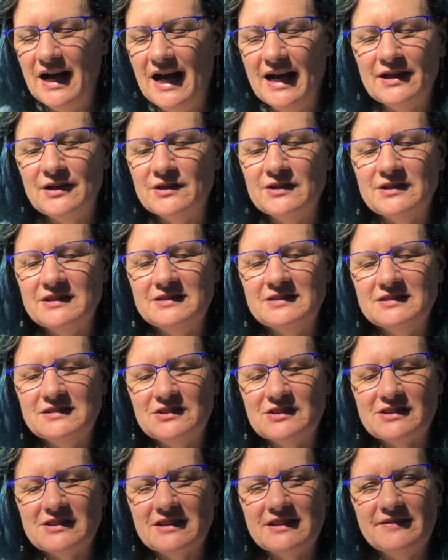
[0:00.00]
I couldn't
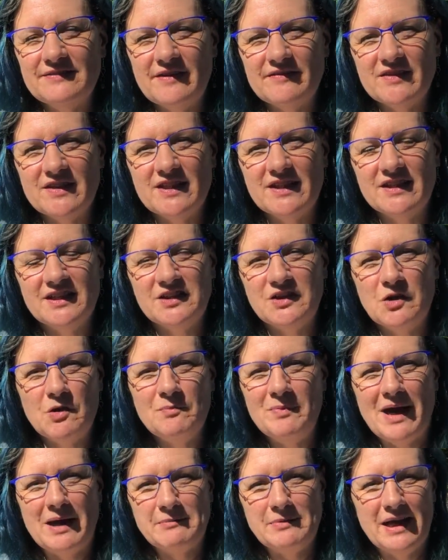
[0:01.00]
just leave everything and
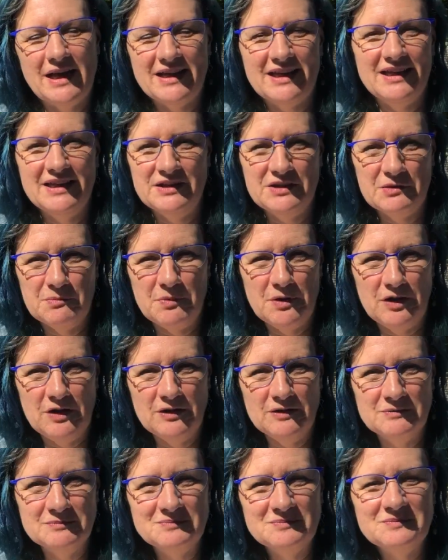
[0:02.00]
go backpacking in
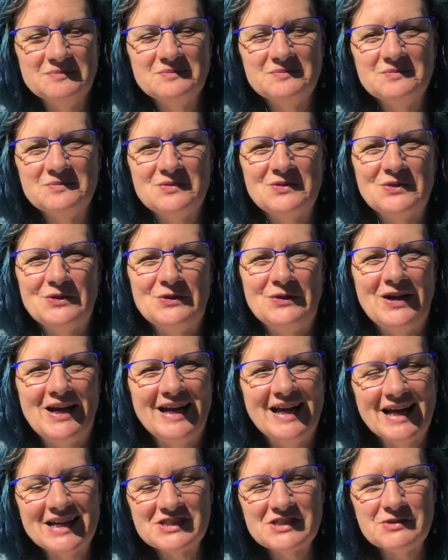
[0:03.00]
Nepal. So
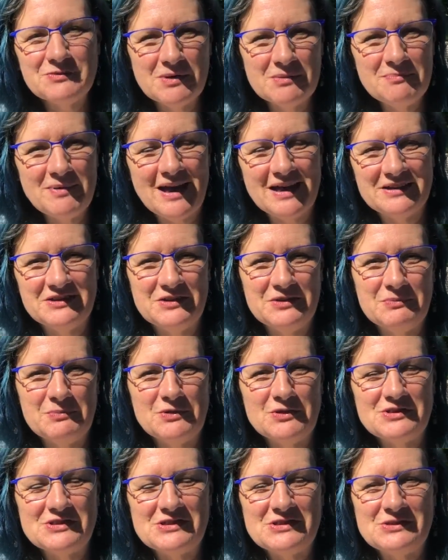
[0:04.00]
I actually went back to the
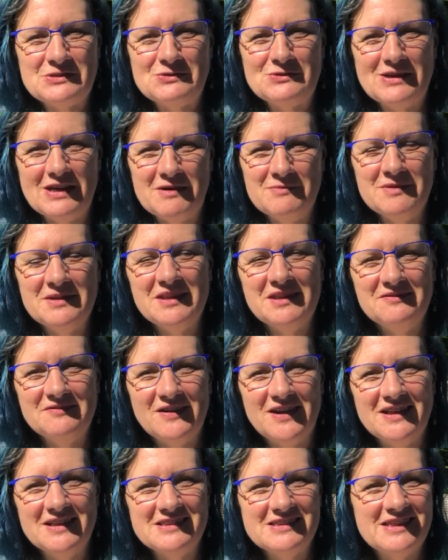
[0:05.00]
person who gave me the
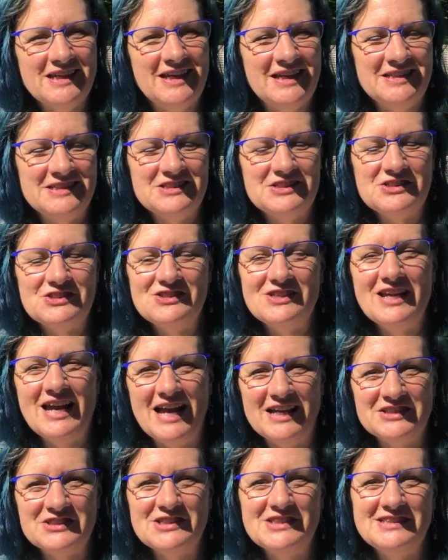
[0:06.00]
advice, and she
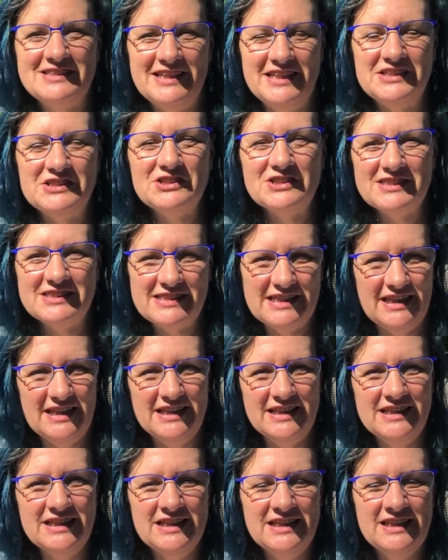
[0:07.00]
actually sagely
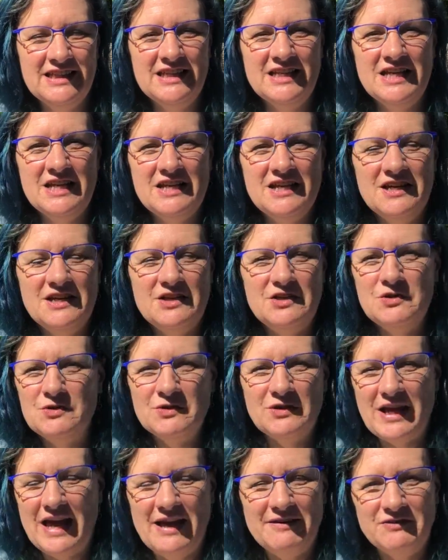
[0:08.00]
said, you
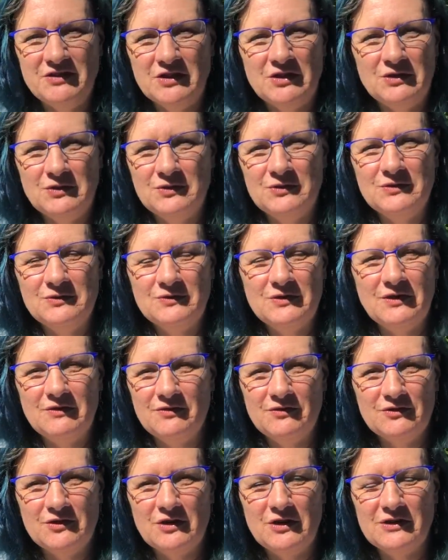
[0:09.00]
don't have to go
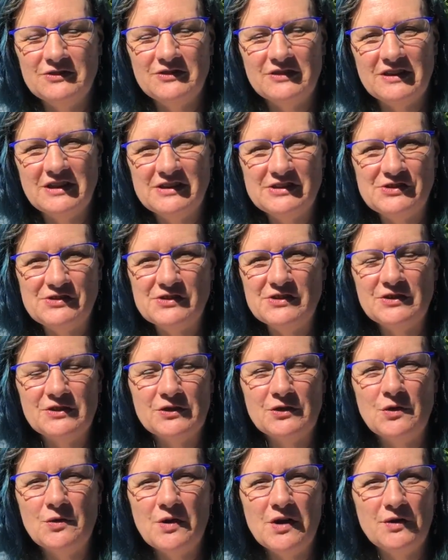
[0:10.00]
across the country
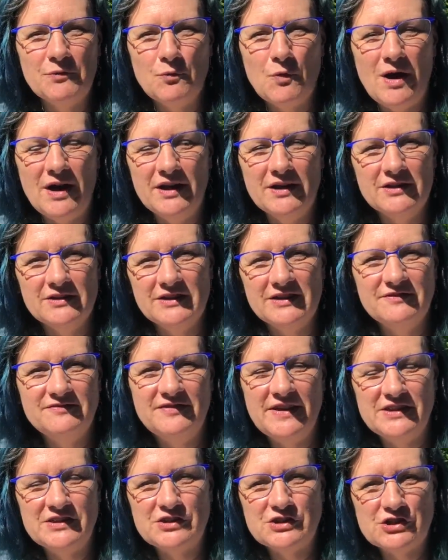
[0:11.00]
or go on wild
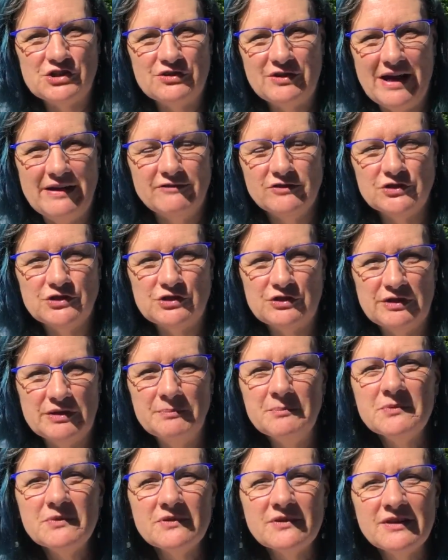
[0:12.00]
adventure travel
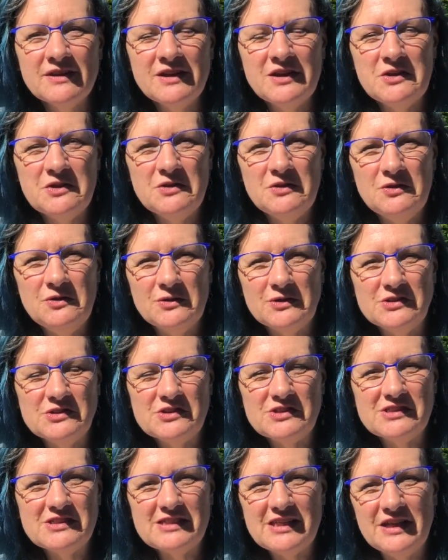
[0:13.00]
trips. You
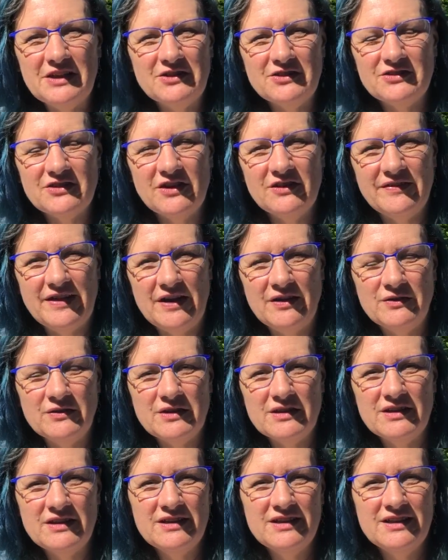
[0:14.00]
can just take yourself out